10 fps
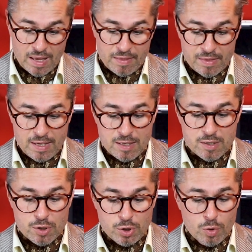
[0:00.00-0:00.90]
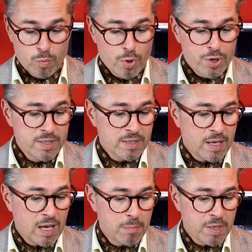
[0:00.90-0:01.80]
And these new versions
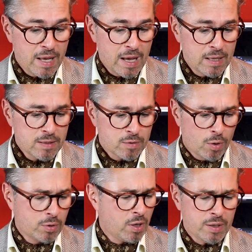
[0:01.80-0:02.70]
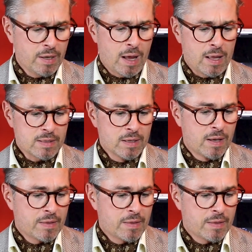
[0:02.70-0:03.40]
came enhanced or not enhanced.